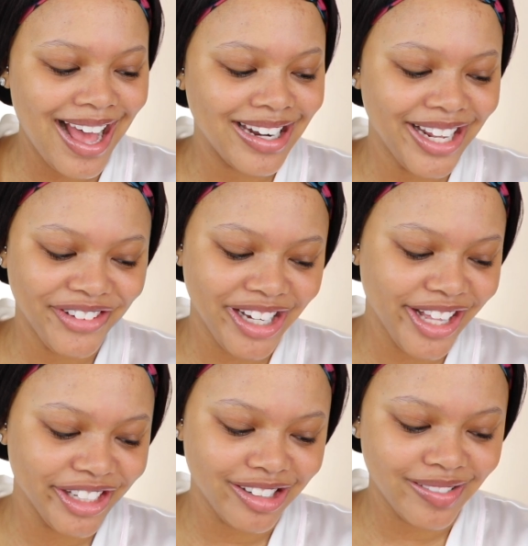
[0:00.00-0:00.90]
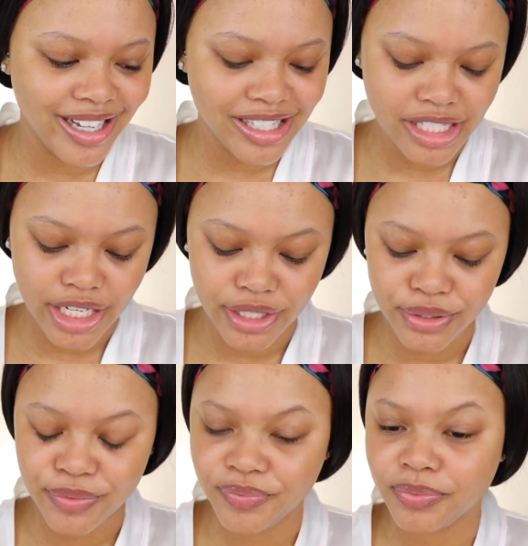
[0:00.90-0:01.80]
I never color correct
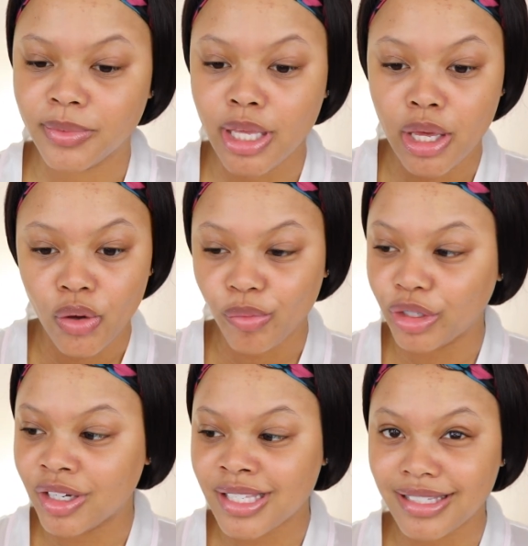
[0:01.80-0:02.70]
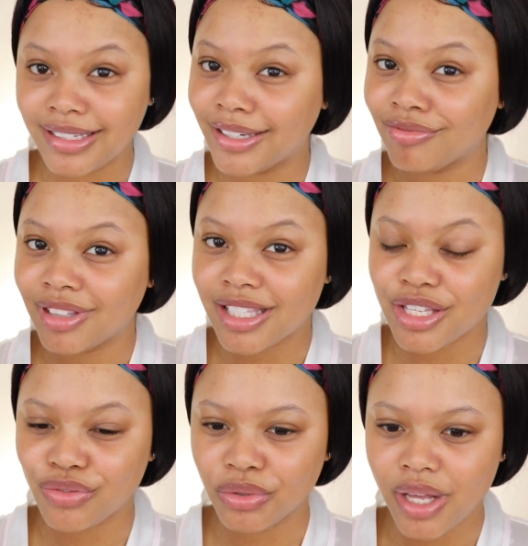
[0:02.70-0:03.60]
so we're going to see if this
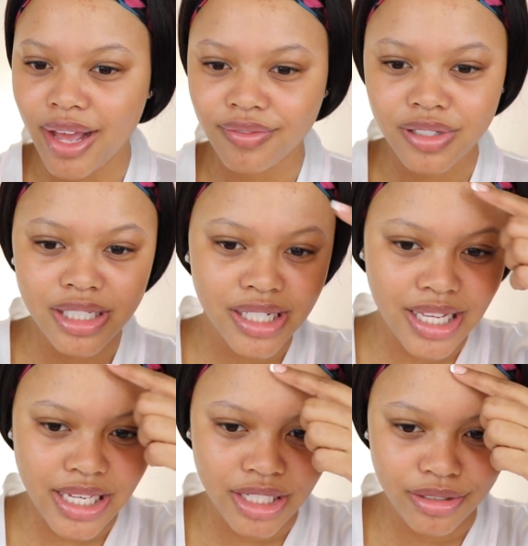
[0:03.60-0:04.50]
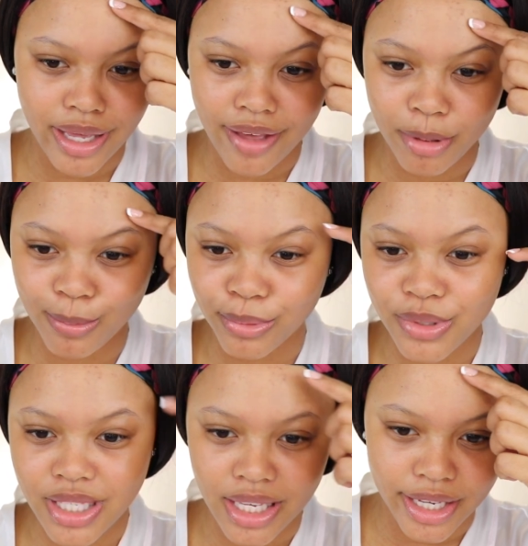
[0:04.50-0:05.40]
is full coverage because I do have
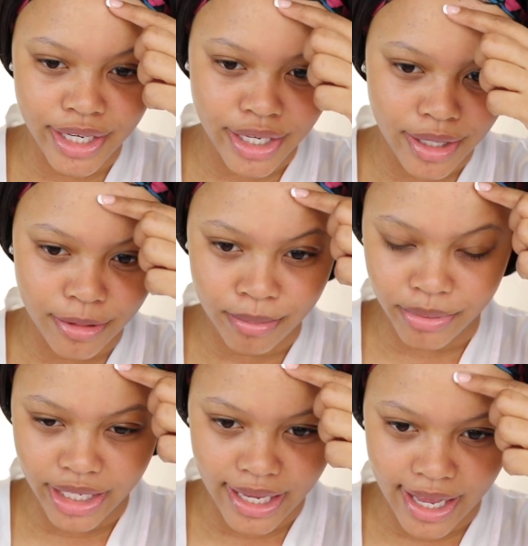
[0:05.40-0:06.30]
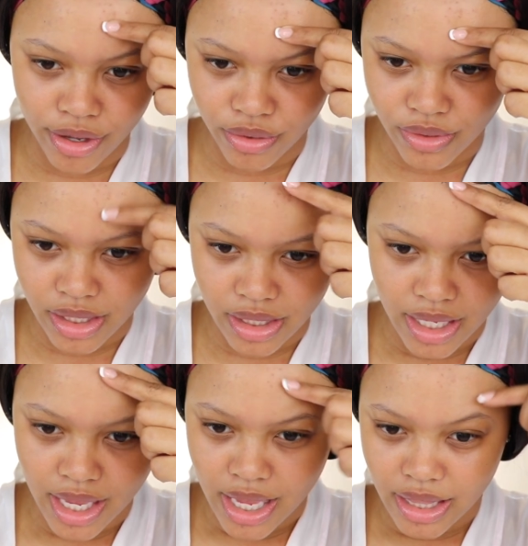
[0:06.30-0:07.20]
pimples here, breakouts.
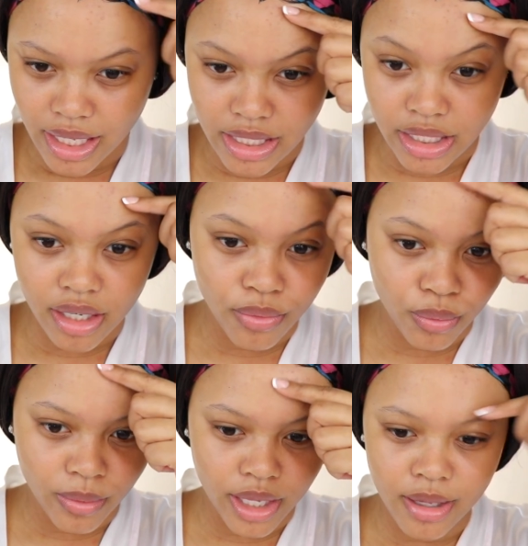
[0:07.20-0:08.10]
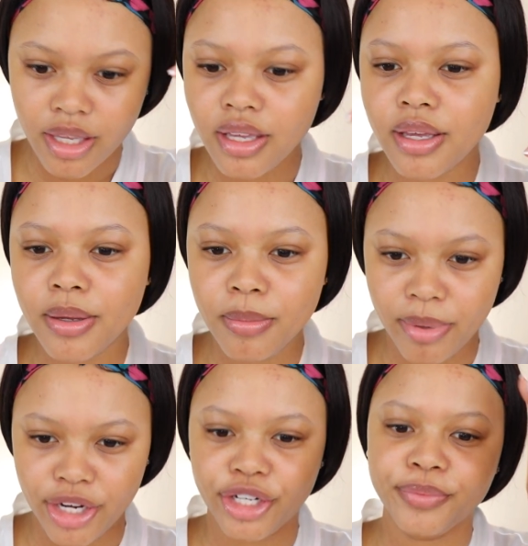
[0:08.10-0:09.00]
That is getting way
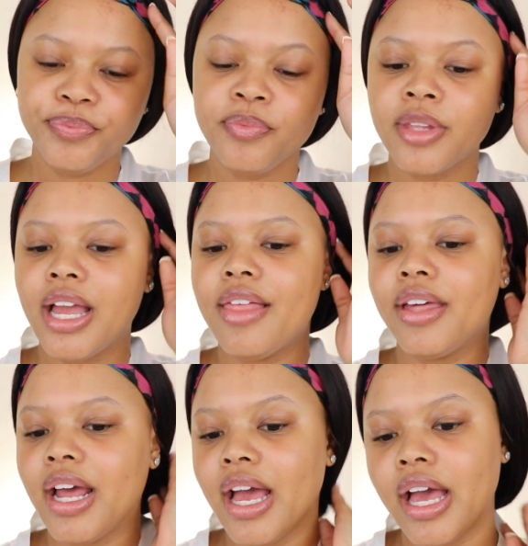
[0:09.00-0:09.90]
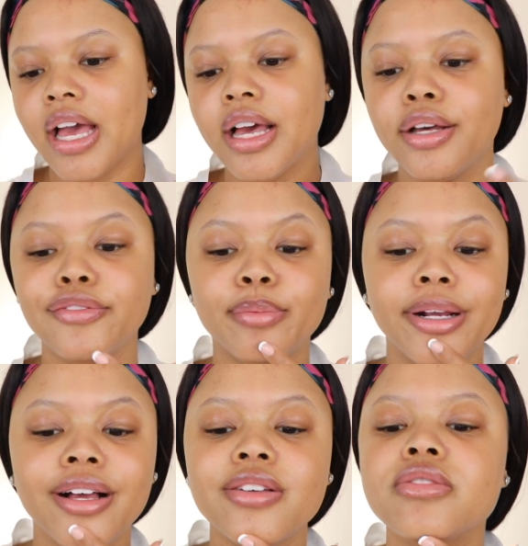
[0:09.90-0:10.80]
better. And then I have
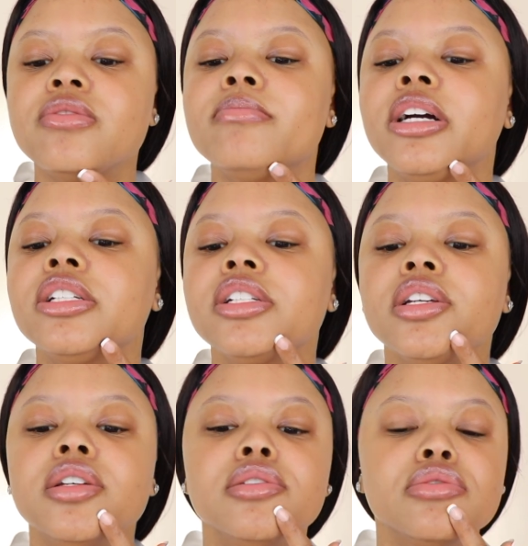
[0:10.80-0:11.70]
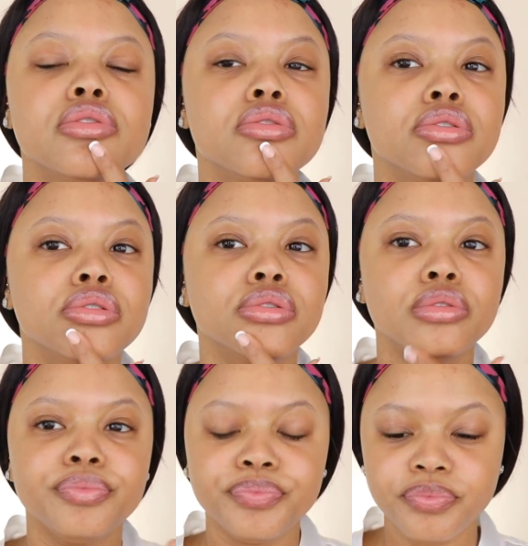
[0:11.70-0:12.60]
breakouts on my chin
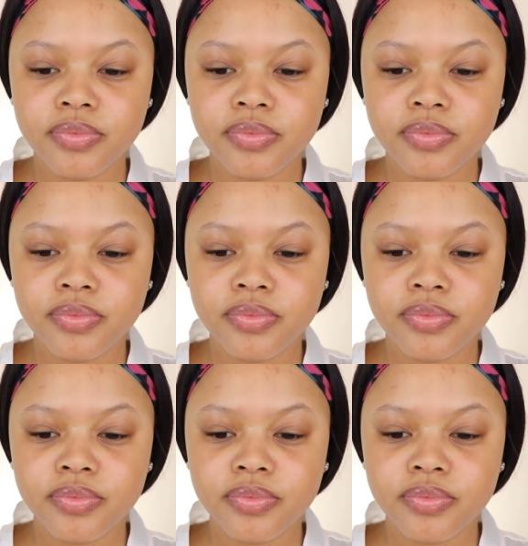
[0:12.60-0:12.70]
too.